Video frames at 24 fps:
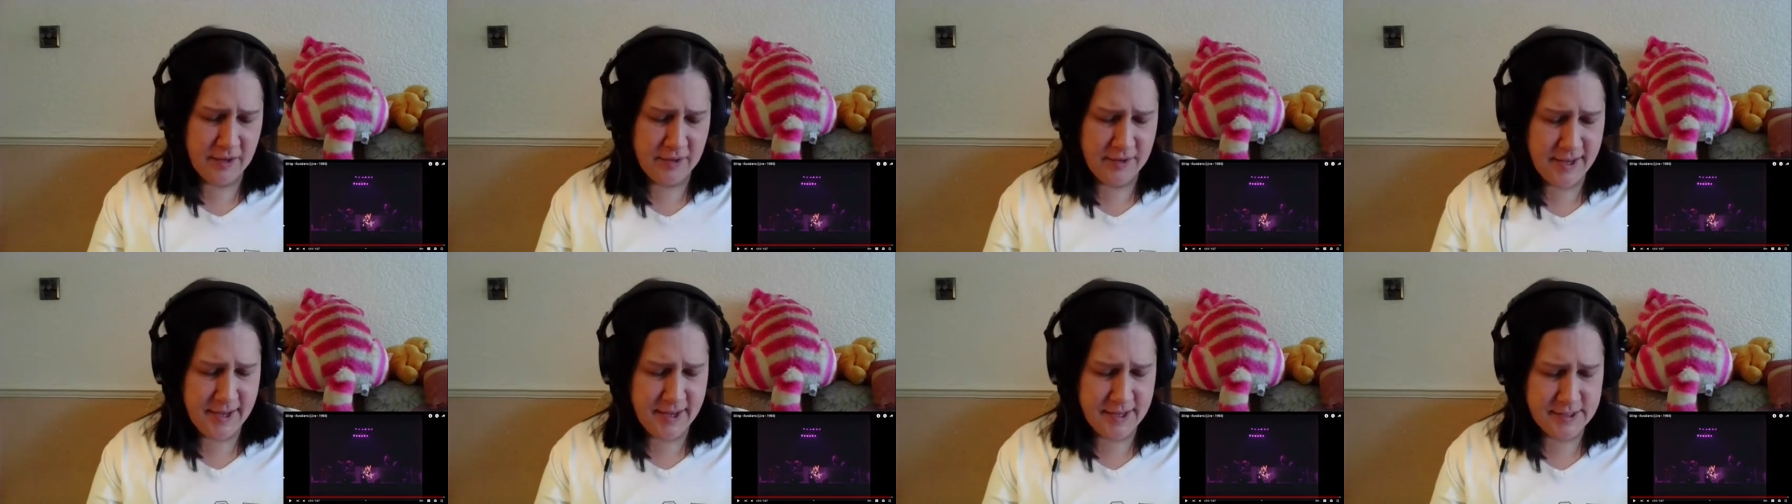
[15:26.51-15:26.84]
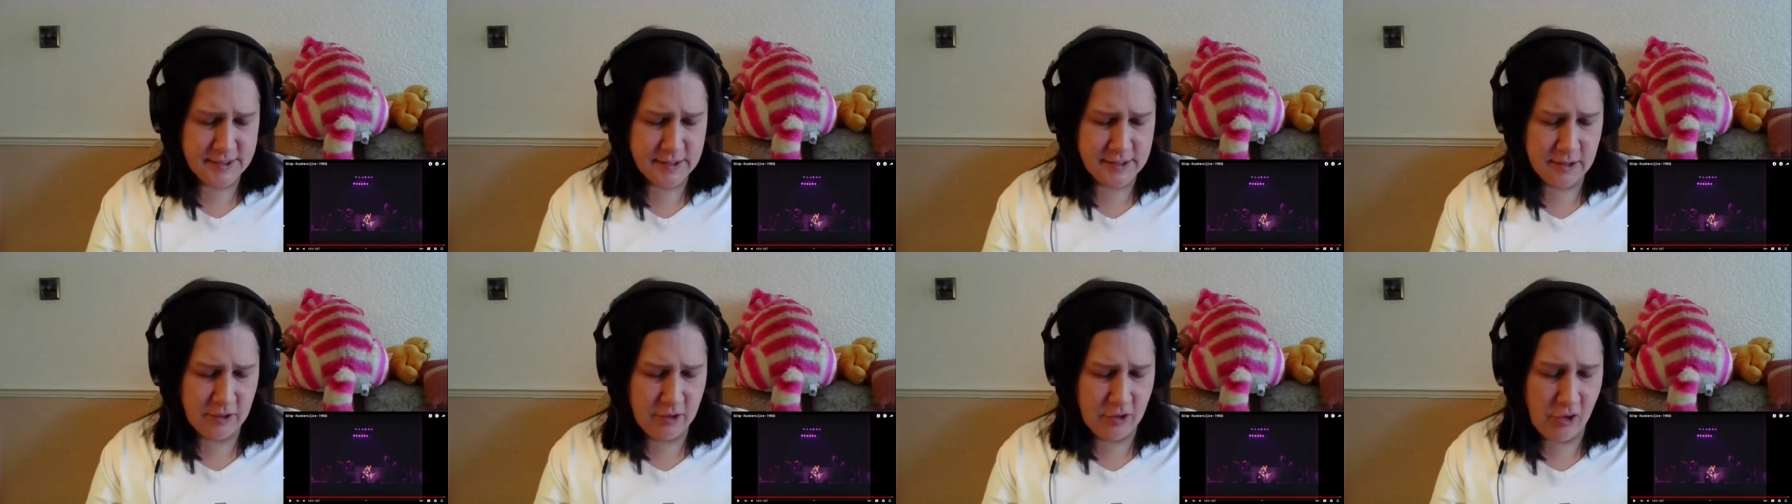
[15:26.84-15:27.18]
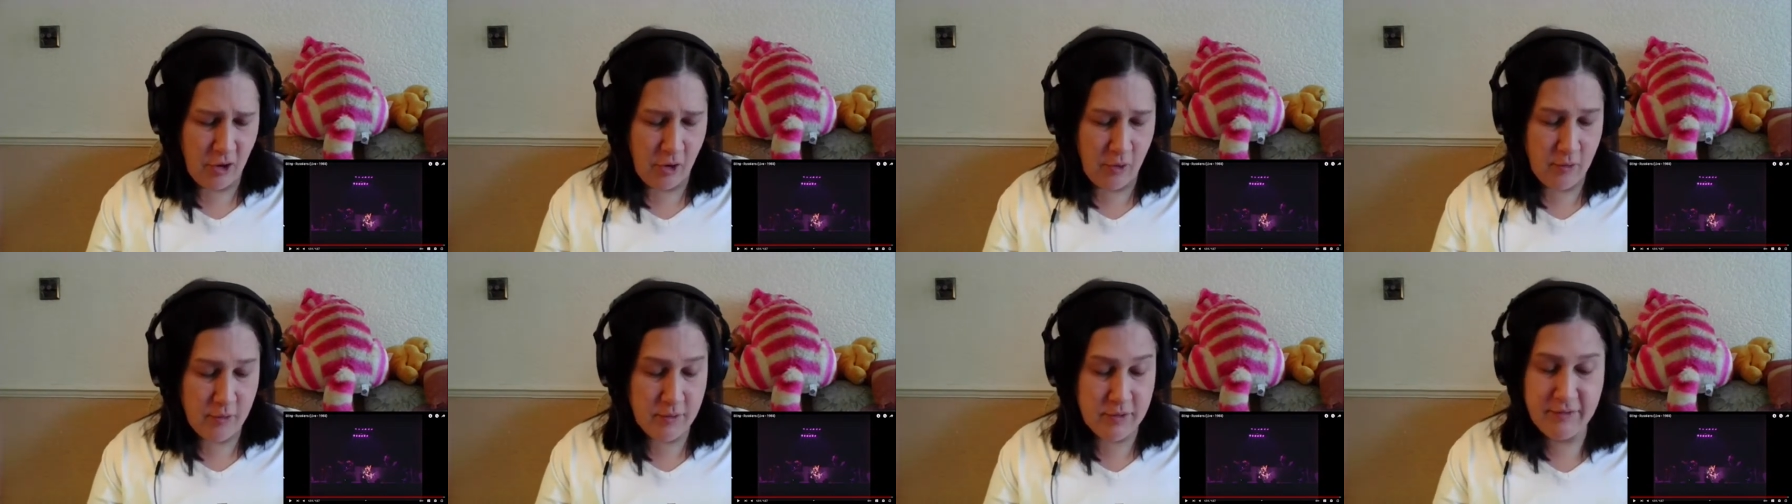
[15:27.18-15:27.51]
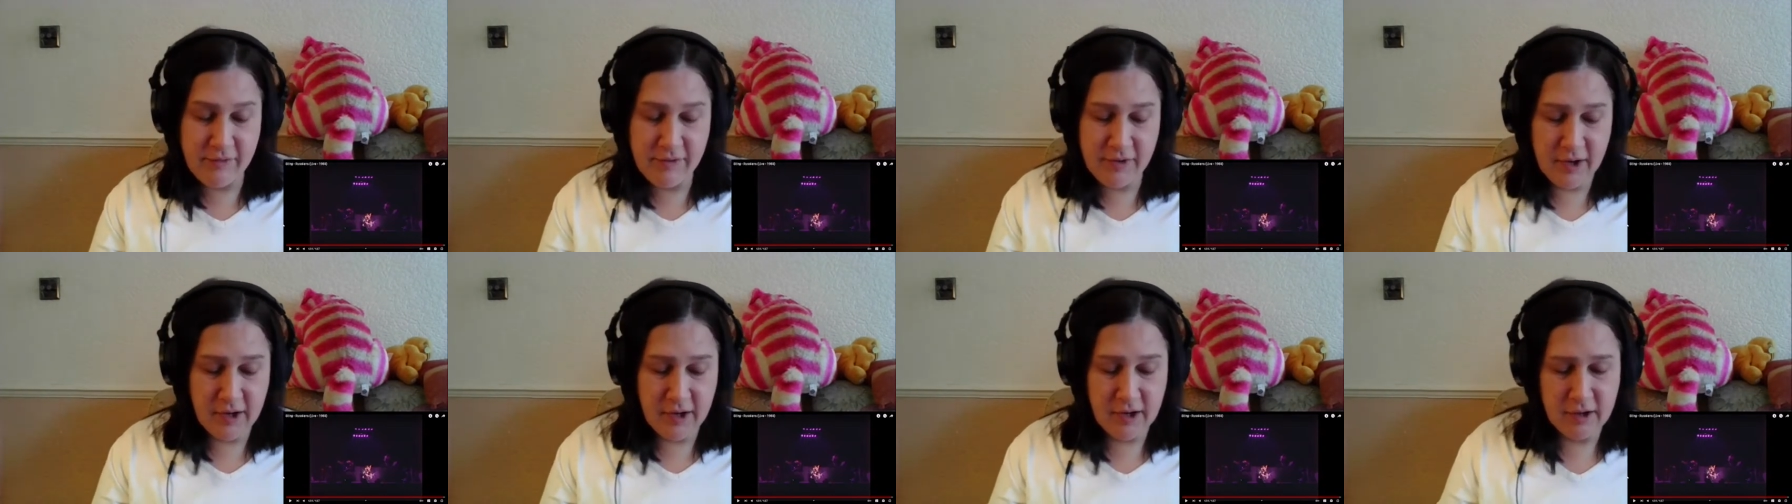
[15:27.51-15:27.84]
there's a growing
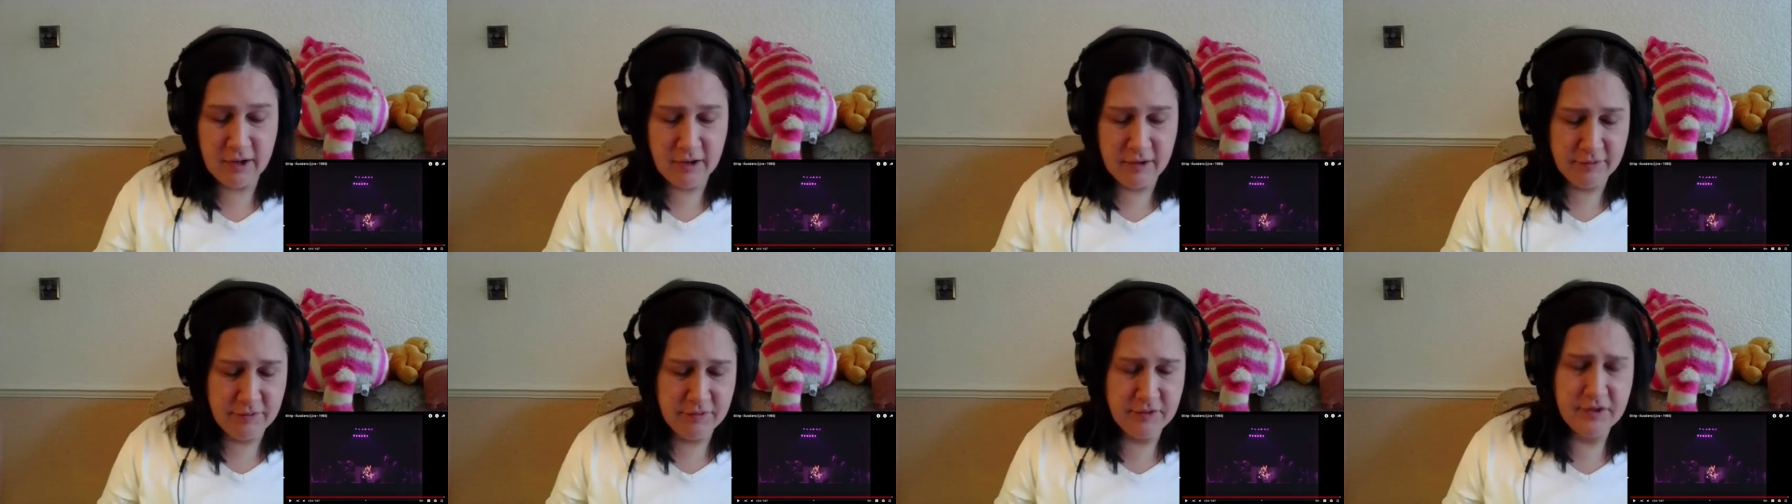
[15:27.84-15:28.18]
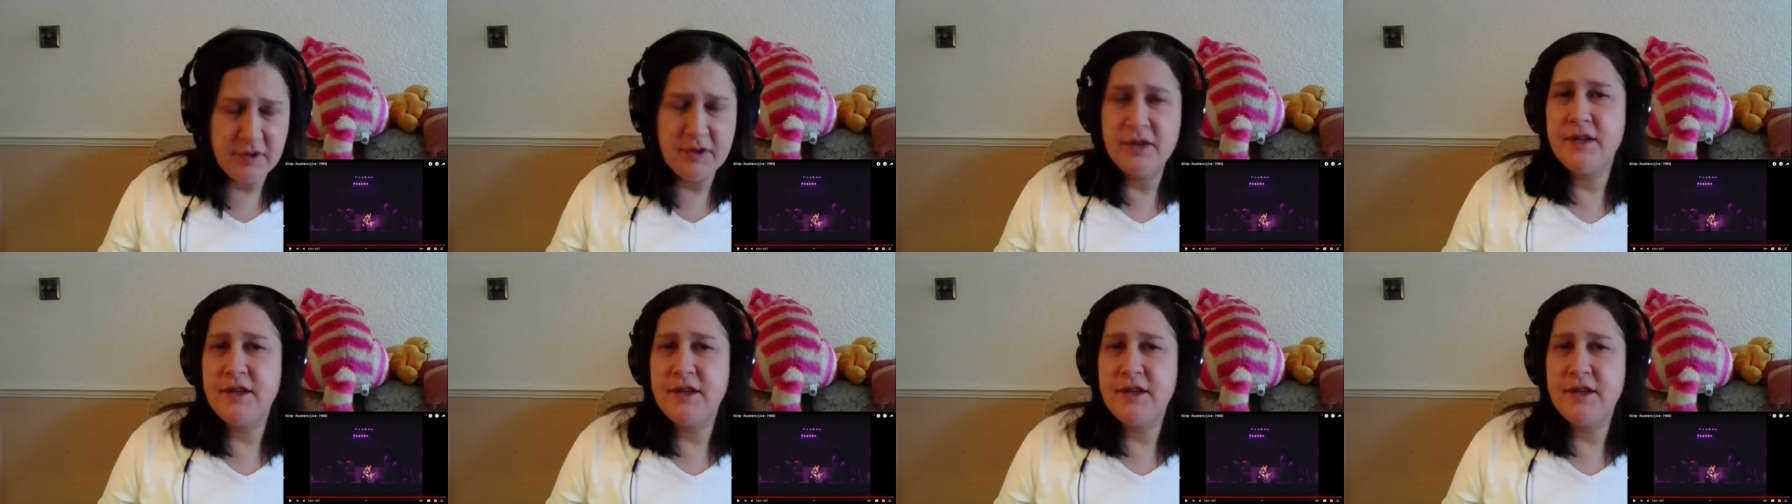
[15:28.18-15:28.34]
feeling of